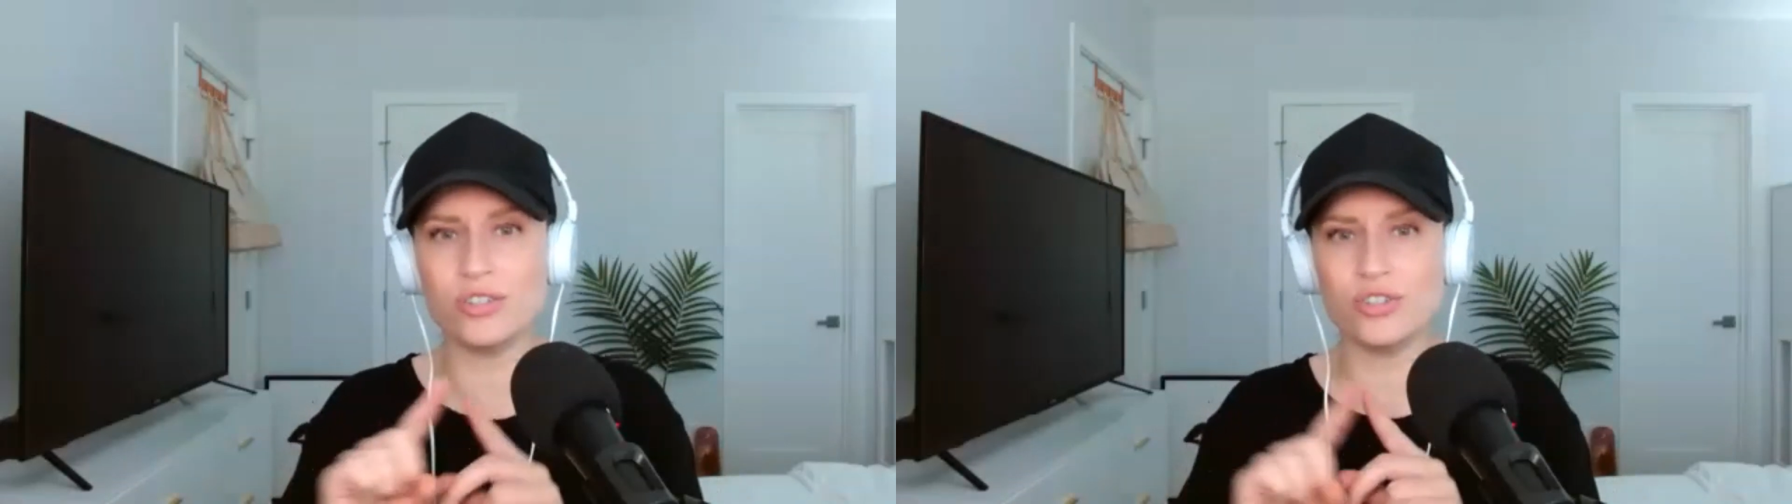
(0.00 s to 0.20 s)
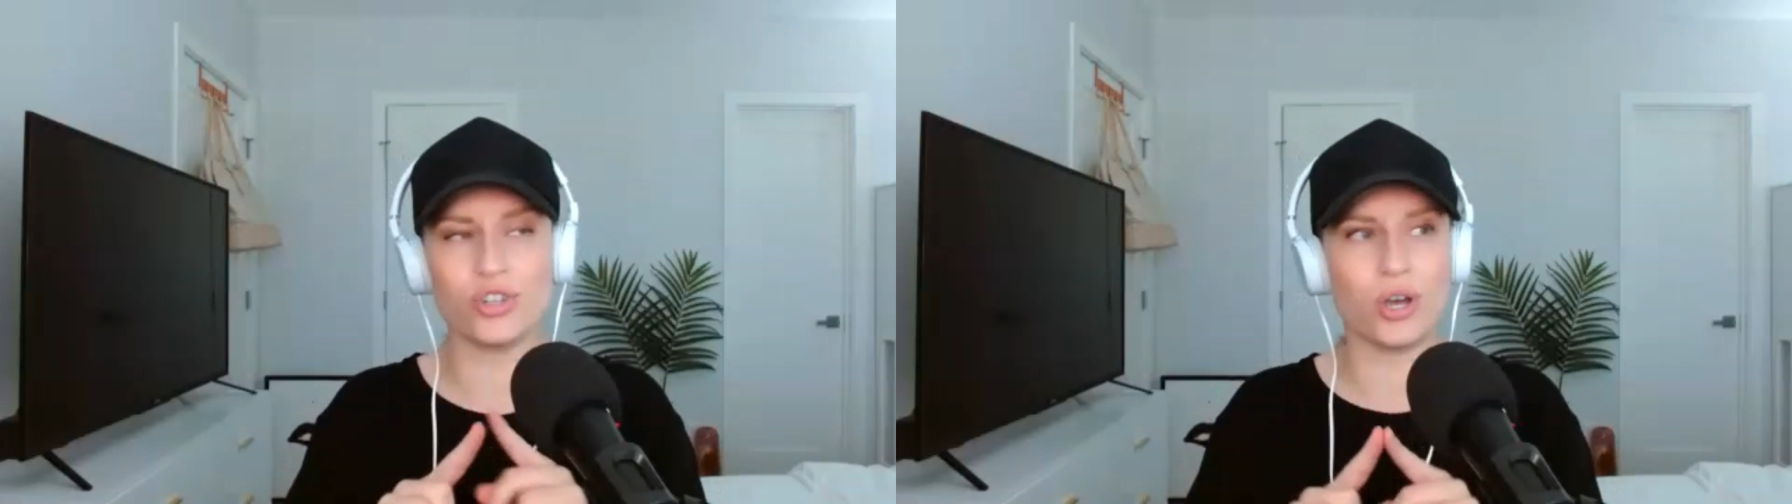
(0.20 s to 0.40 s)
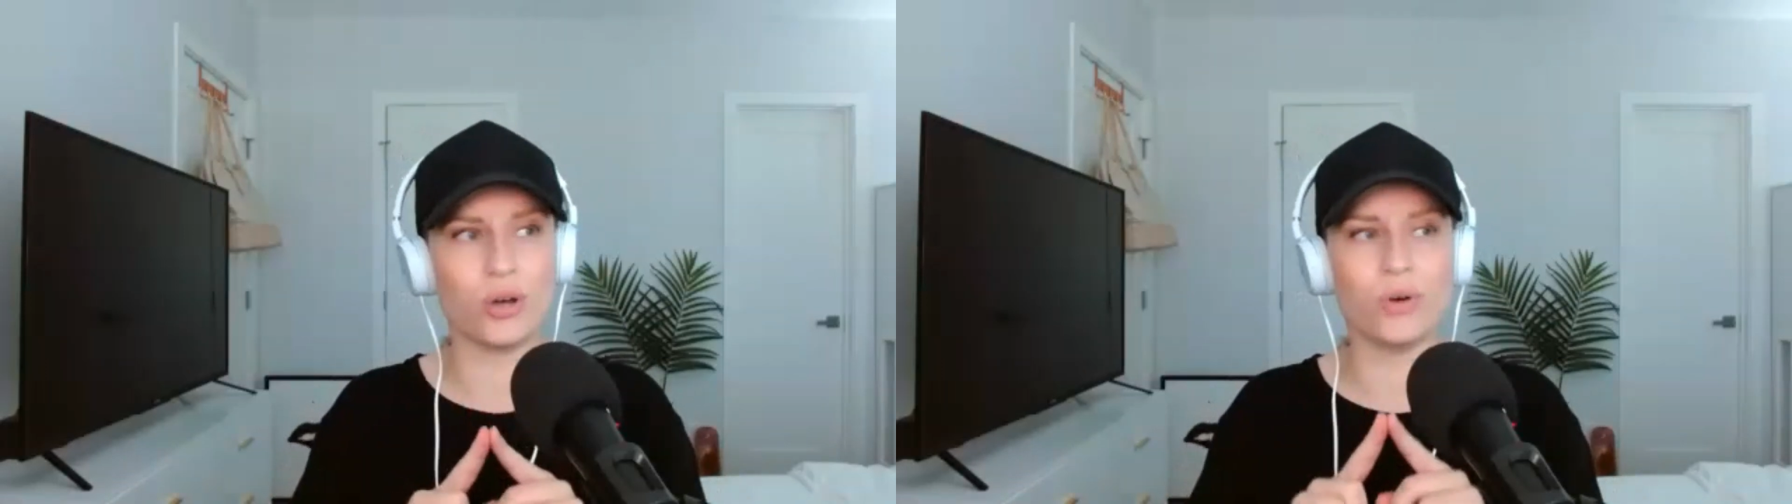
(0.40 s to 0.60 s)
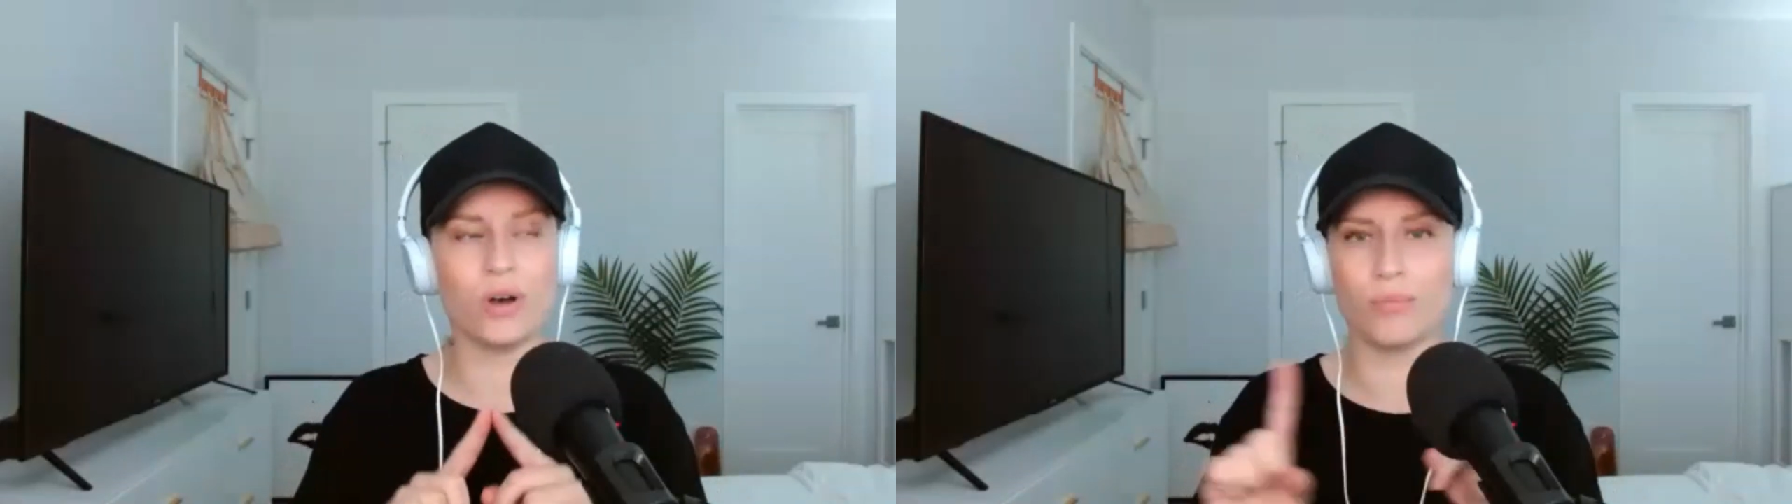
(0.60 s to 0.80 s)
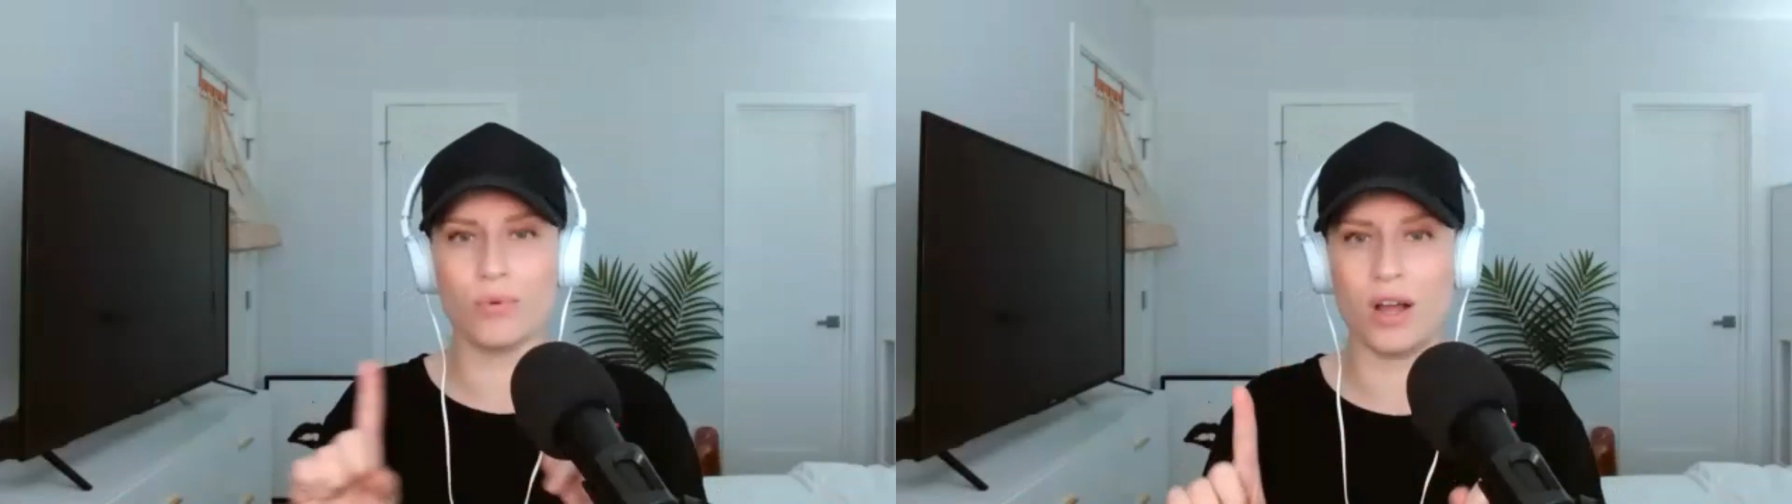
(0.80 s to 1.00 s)
show
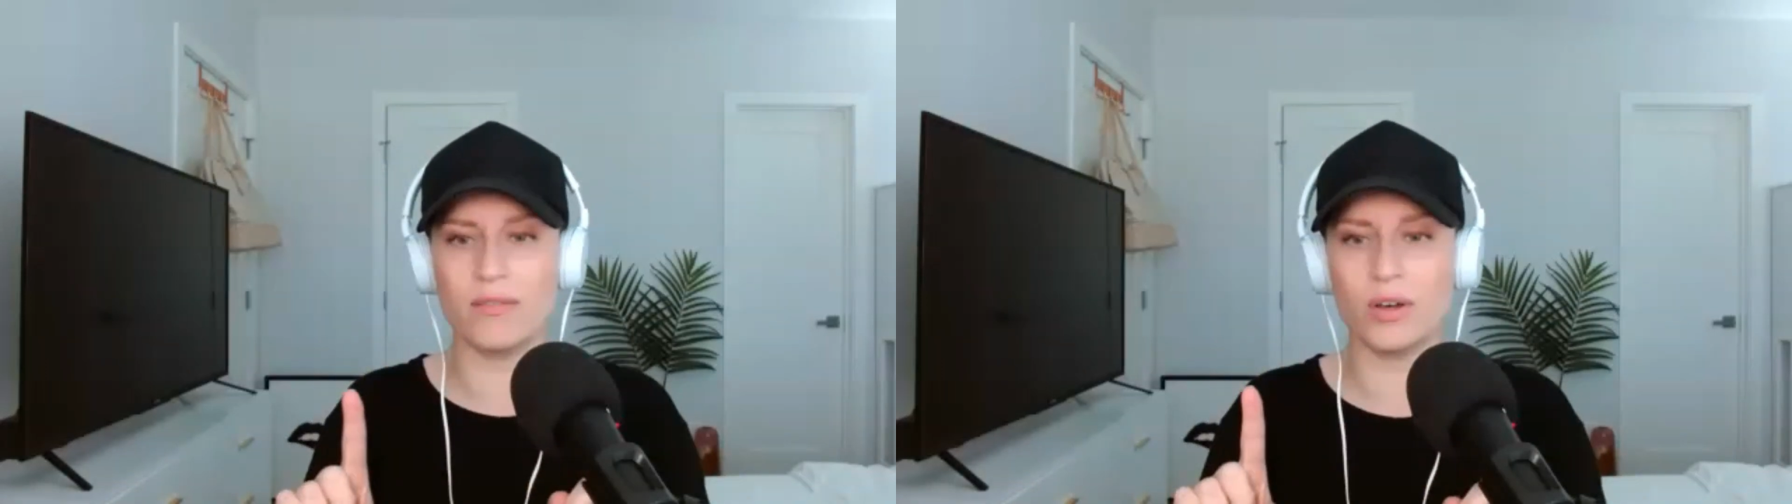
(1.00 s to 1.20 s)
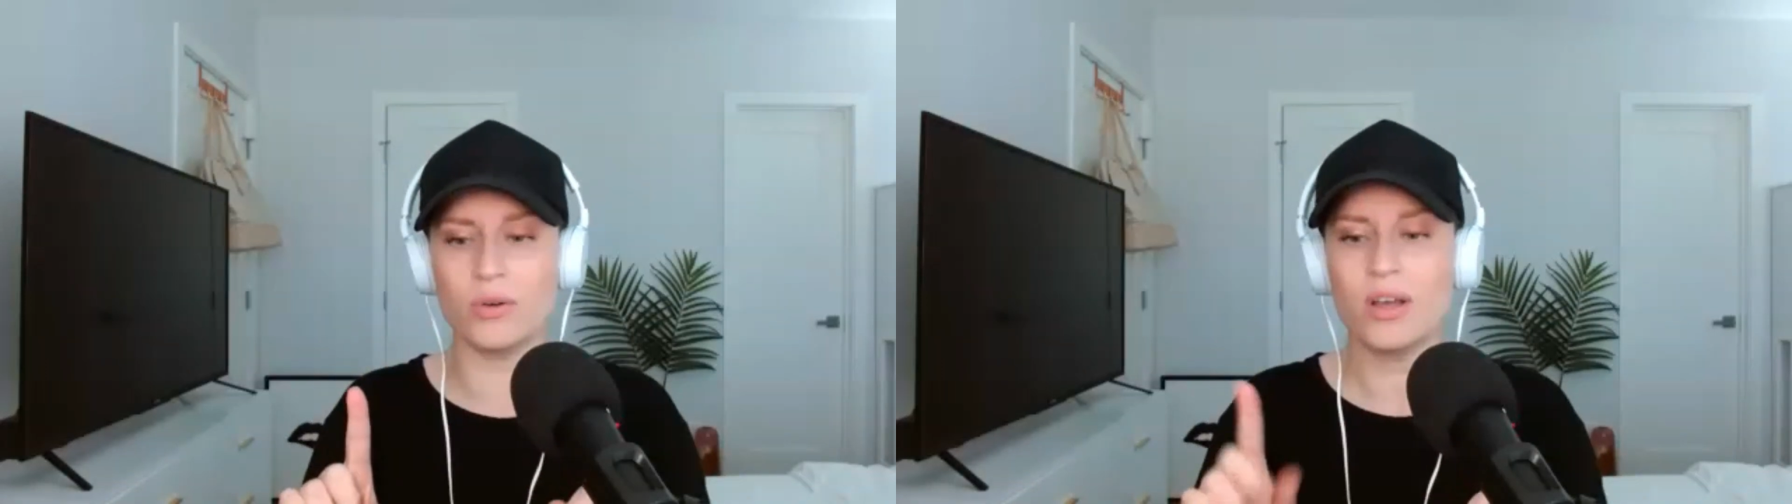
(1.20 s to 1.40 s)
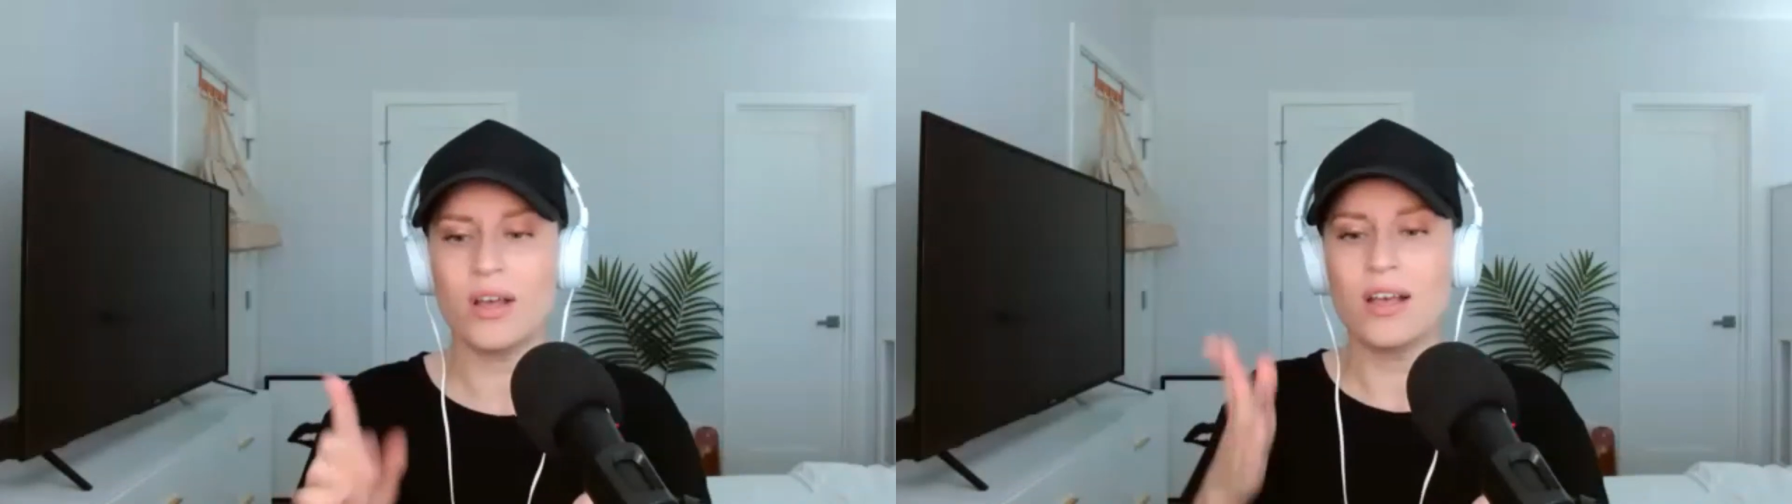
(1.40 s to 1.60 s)
on Bravo,